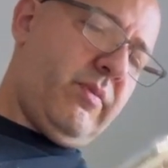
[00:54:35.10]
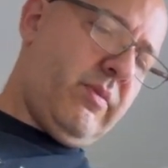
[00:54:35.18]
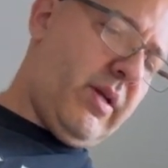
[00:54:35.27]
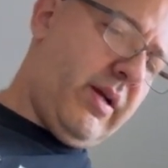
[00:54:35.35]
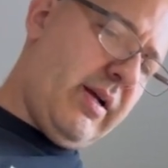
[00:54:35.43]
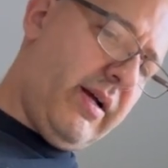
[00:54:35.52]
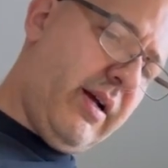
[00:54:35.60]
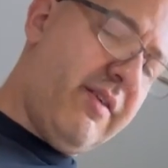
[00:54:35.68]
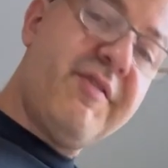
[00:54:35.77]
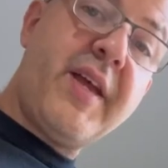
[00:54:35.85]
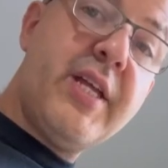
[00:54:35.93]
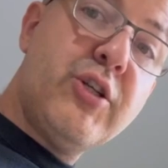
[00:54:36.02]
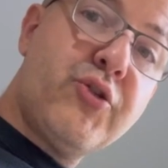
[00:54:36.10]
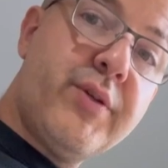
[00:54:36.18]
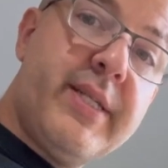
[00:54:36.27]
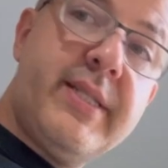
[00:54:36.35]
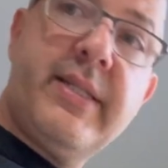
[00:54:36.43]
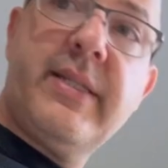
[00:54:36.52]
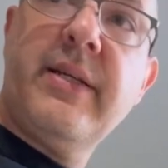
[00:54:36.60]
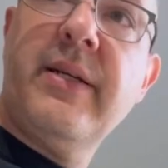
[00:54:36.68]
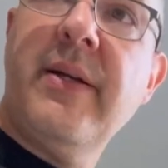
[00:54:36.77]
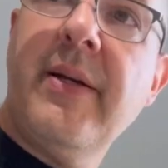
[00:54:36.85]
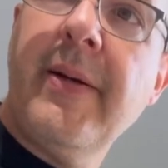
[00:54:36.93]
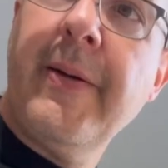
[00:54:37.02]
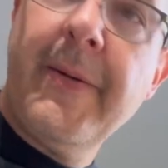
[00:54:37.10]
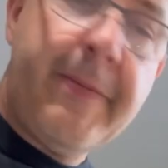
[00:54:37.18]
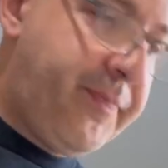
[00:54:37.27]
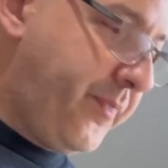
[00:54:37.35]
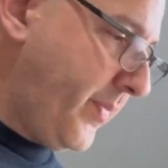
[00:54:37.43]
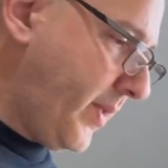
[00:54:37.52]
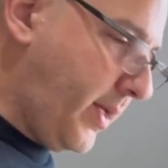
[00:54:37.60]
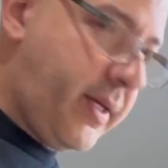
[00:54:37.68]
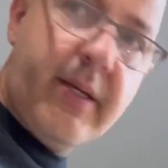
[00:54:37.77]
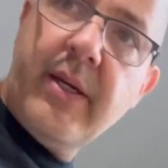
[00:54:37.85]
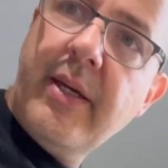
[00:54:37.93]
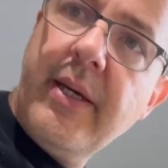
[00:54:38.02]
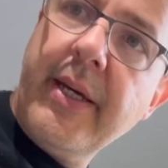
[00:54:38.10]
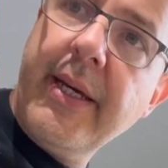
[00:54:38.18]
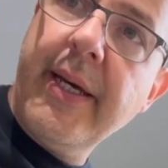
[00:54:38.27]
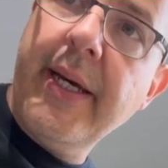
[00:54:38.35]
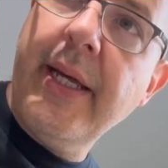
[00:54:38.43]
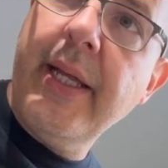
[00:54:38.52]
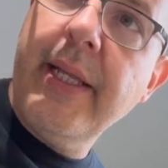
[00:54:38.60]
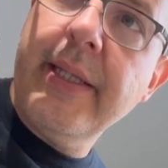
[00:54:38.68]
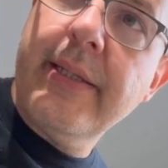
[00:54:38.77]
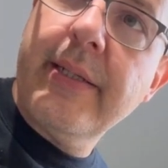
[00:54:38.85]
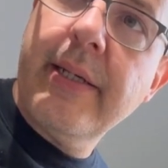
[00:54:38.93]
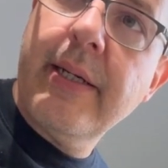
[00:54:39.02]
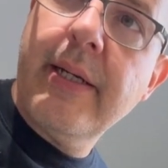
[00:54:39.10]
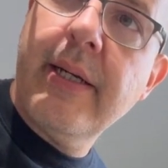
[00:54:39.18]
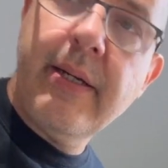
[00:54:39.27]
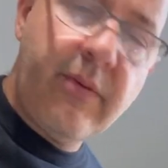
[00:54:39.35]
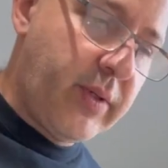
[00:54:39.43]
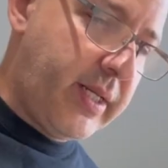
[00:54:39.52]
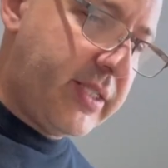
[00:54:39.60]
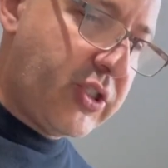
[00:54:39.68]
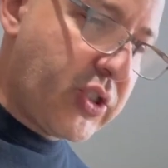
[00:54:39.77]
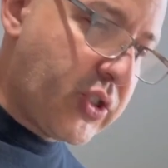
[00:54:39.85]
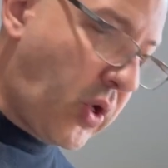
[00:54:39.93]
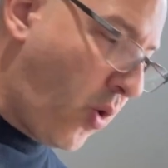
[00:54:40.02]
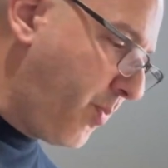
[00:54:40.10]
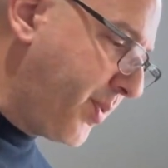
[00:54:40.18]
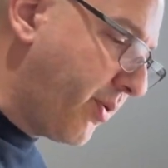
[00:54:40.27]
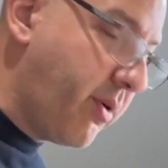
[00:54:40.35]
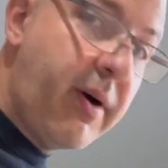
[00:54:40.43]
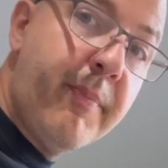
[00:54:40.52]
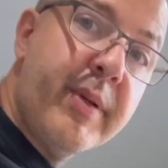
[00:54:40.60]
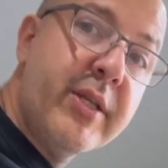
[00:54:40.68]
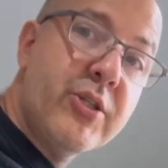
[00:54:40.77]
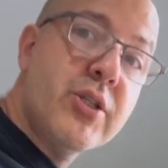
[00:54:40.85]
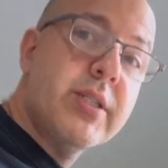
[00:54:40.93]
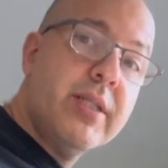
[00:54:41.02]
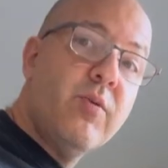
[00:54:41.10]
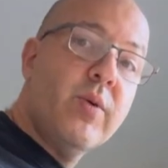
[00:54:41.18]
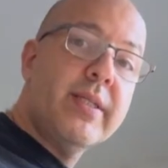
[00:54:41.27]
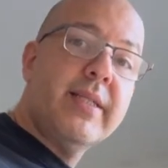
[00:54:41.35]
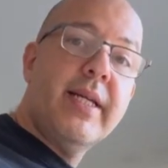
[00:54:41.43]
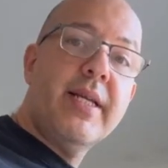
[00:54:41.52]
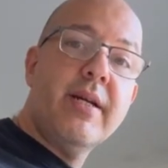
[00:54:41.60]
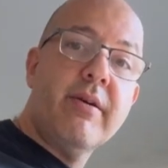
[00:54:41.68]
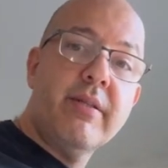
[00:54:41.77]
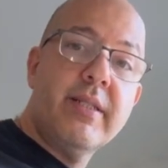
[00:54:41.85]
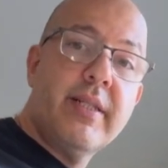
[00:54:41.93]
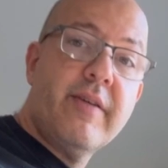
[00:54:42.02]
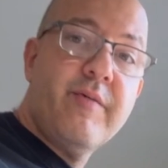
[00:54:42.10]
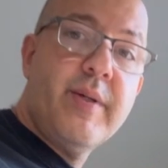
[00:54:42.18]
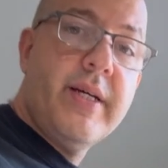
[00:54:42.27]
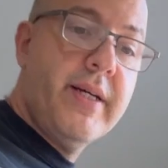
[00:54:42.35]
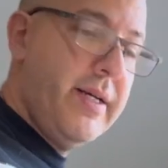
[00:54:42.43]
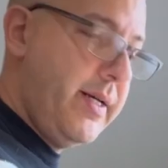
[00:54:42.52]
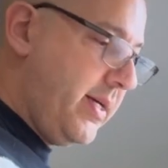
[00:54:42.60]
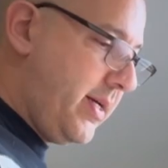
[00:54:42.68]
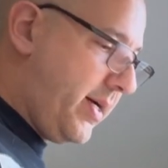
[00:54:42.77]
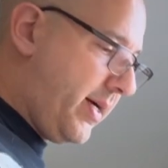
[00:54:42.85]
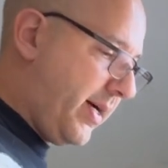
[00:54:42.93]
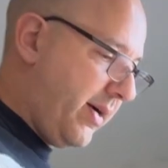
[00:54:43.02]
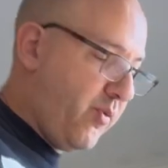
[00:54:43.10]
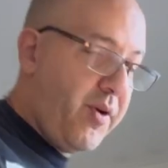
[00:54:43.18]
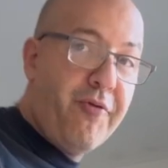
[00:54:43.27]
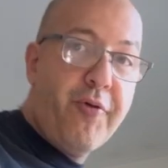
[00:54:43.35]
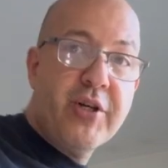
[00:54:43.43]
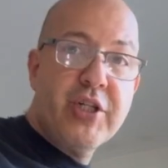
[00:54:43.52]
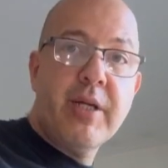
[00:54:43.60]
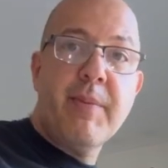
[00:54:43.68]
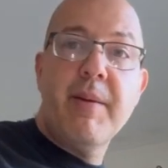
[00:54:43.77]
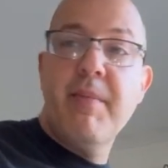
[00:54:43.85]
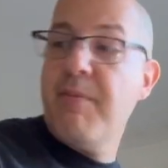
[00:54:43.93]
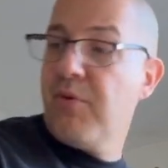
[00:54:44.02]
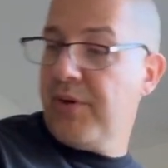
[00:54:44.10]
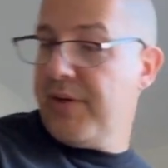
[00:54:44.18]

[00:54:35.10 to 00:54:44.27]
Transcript: of interest. And well, let's just open her up and just see what's in here instead of me refreshing my memory